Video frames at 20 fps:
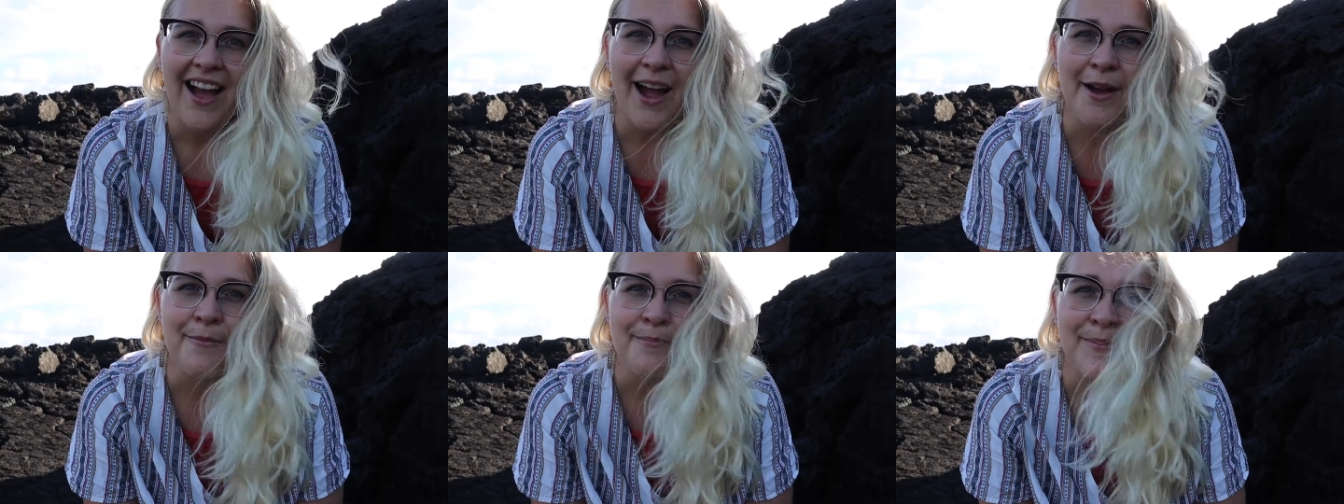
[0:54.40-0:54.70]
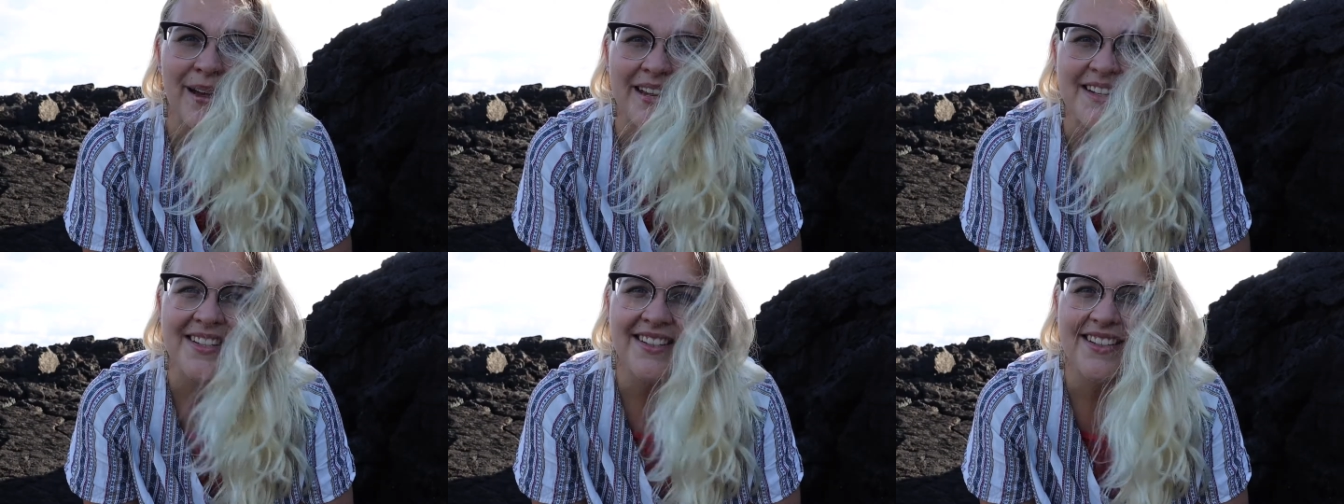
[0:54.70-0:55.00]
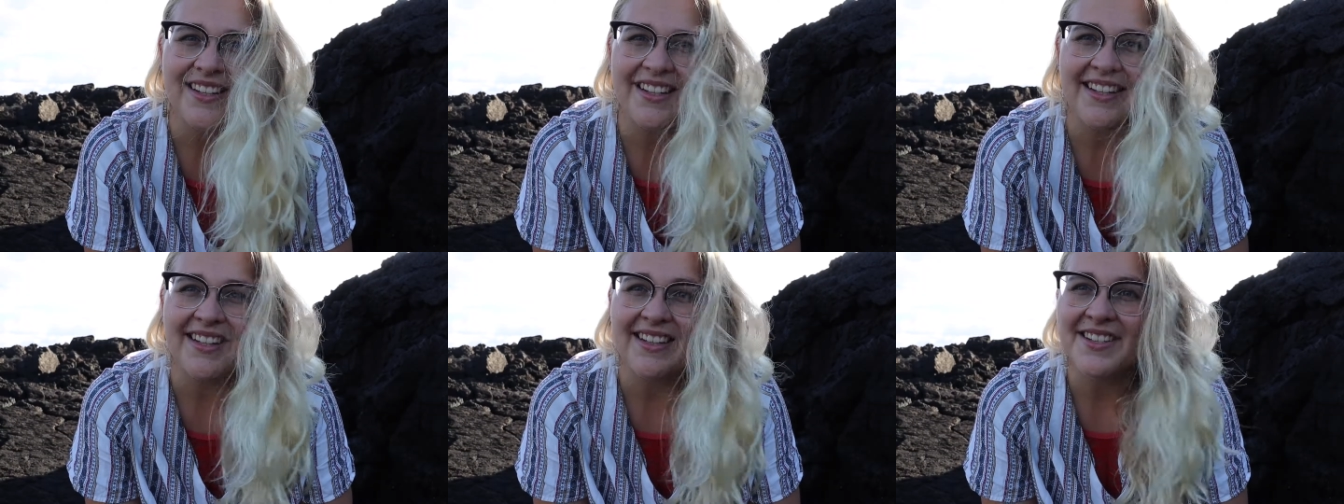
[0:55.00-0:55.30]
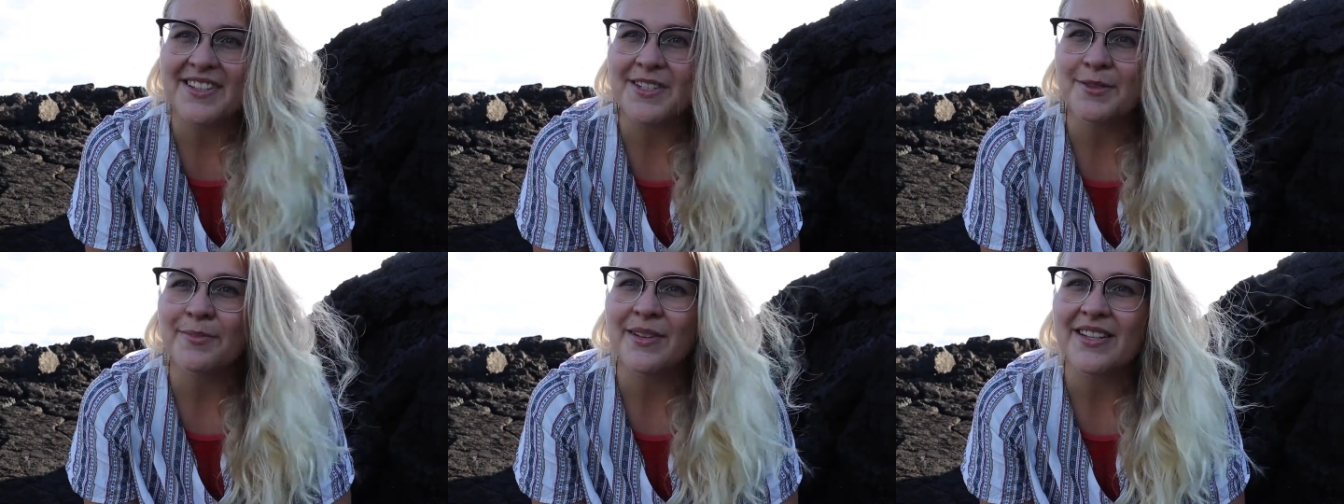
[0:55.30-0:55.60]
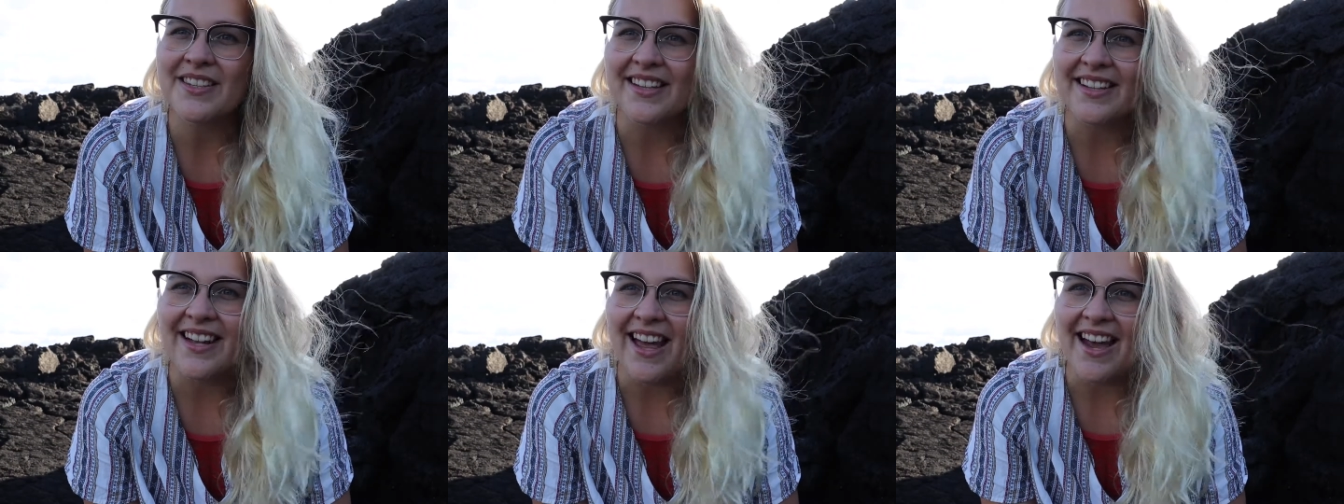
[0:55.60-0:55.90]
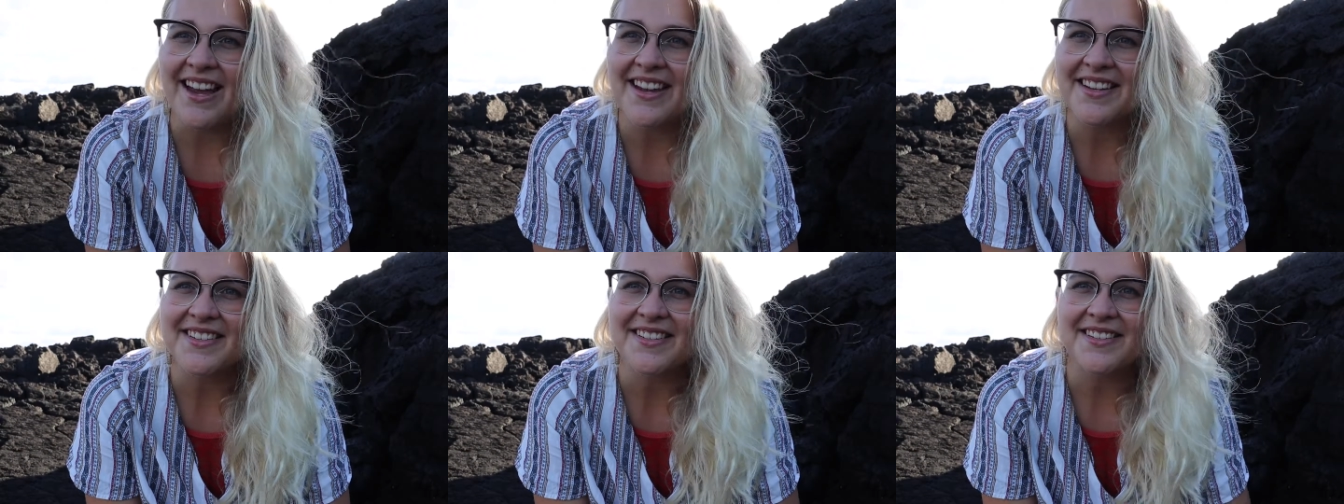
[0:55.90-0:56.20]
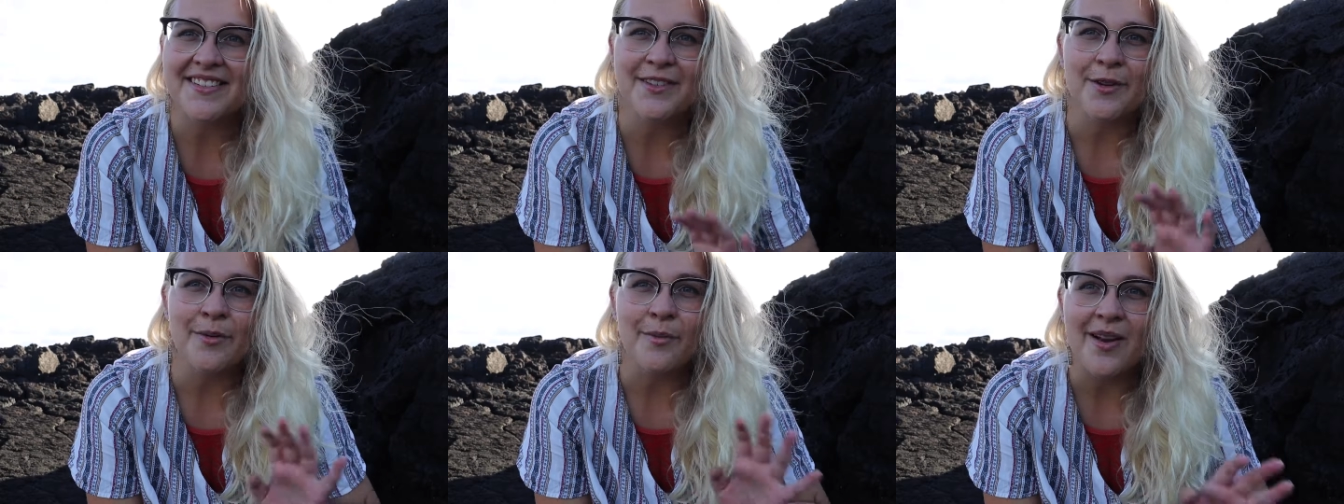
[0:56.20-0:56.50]
I'm battling a little bit the
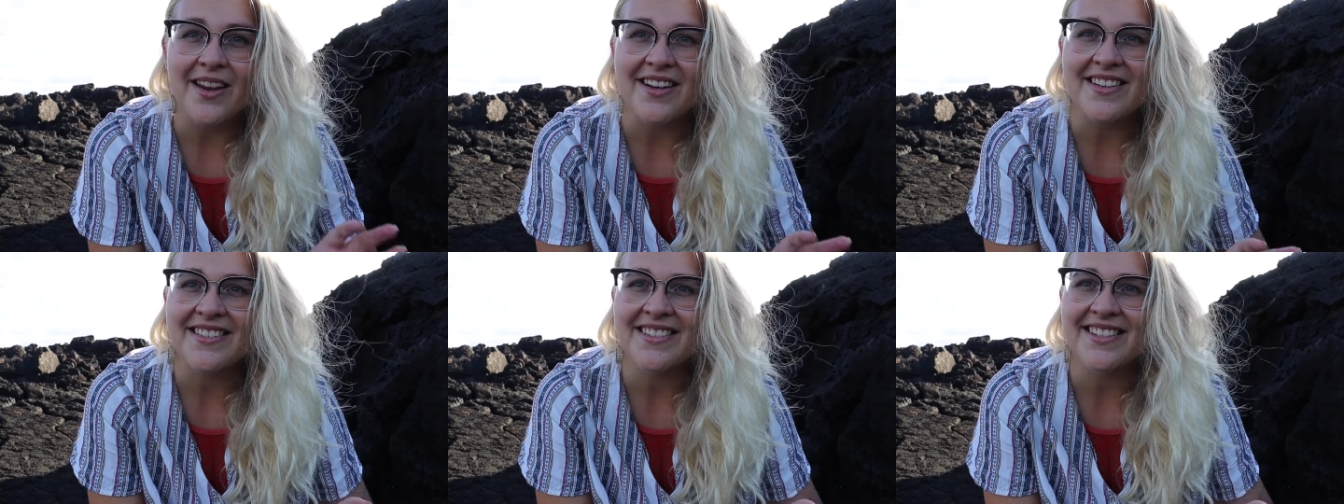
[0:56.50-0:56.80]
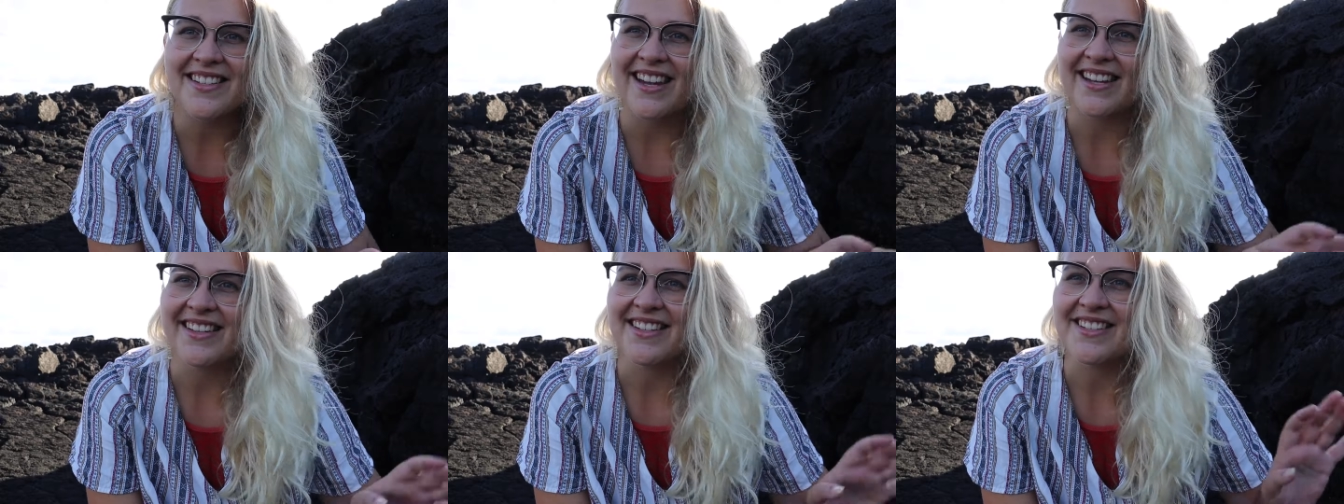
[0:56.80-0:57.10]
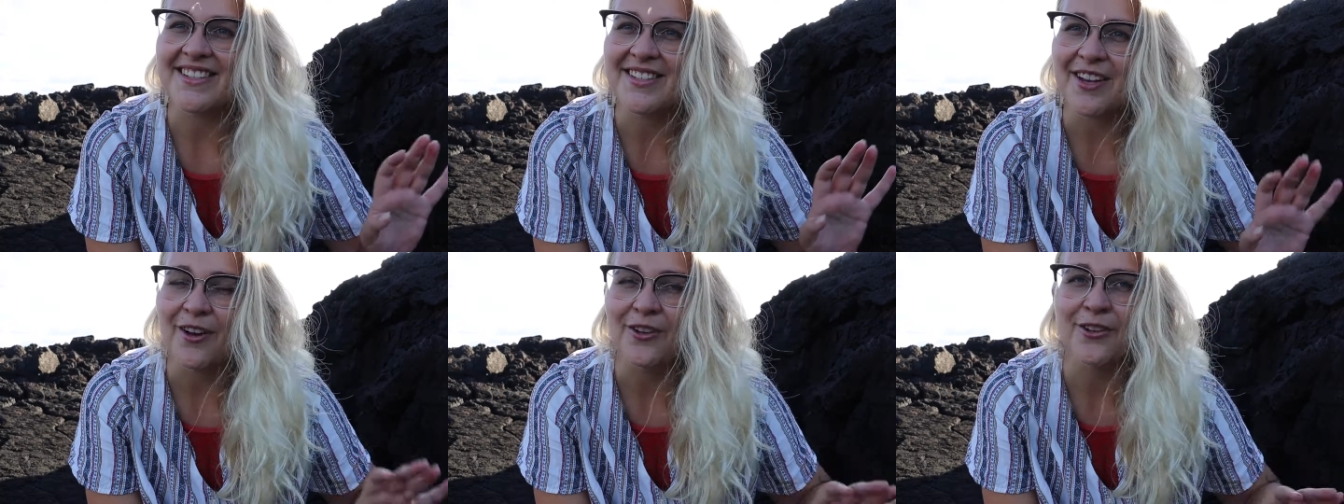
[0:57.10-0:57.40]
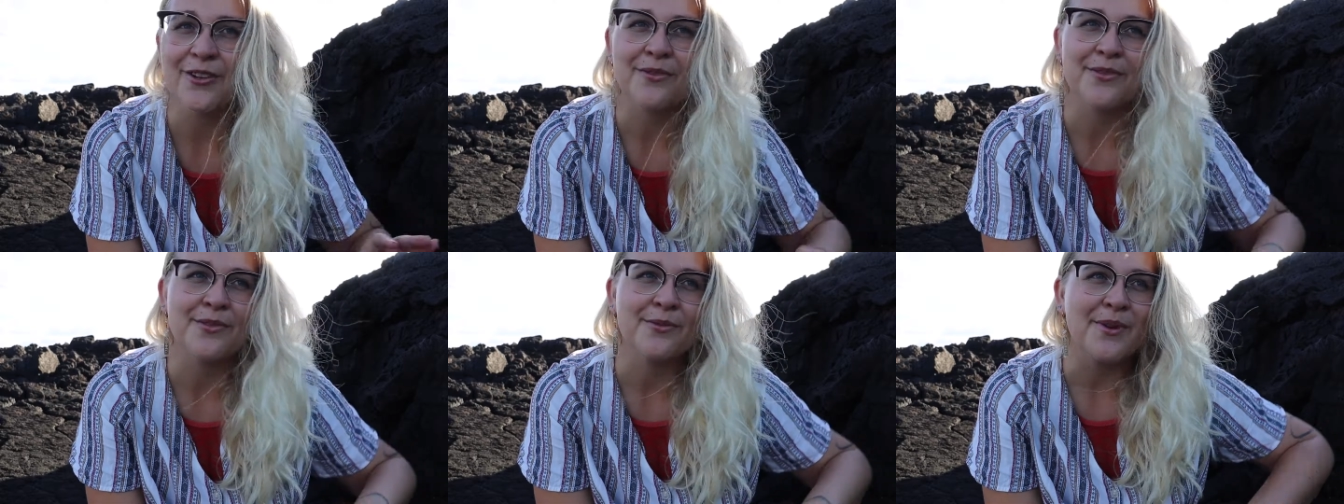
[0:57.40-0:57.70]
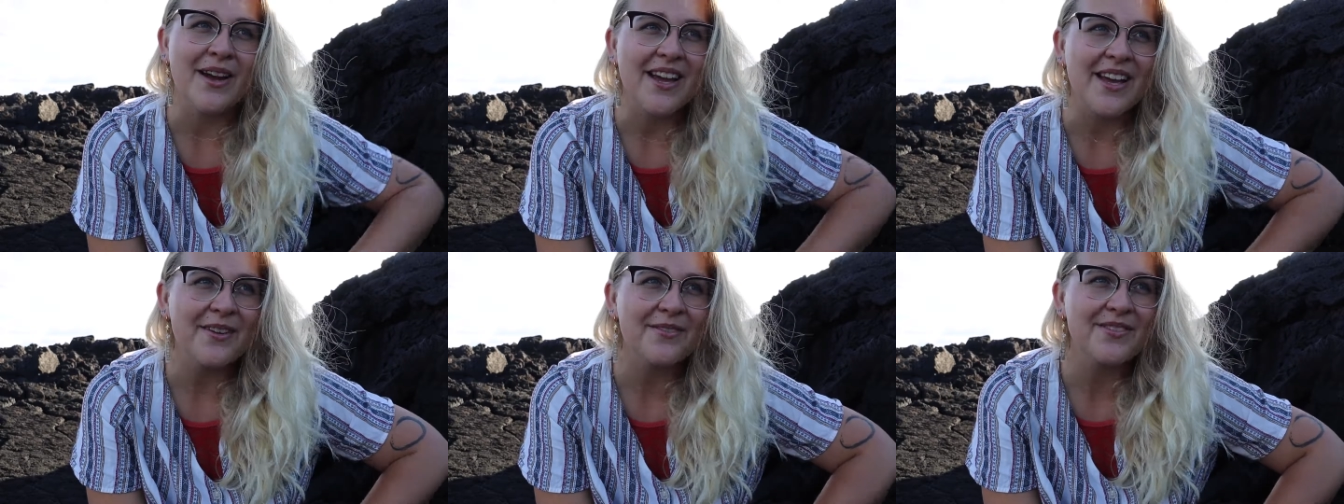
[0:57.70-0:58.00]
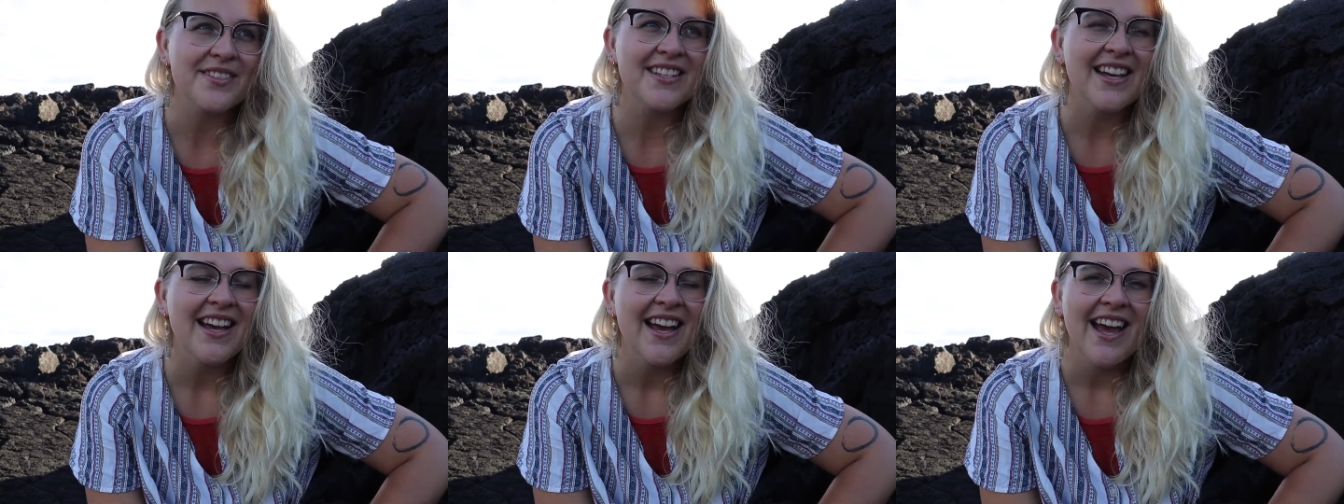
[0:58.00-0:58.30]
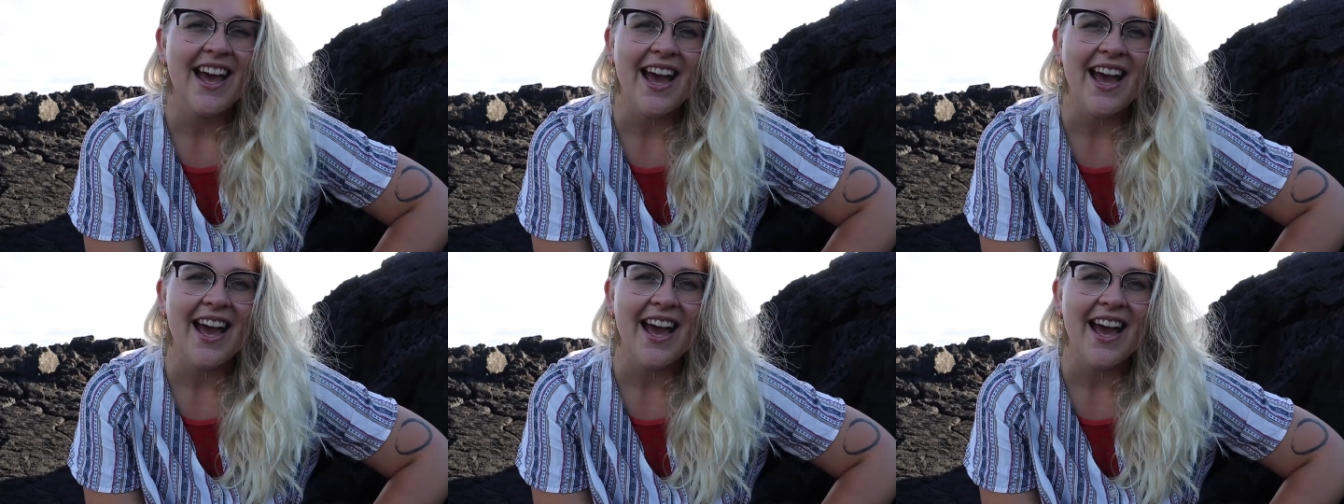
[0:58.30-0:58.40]
light, the wind and the sound of the waves.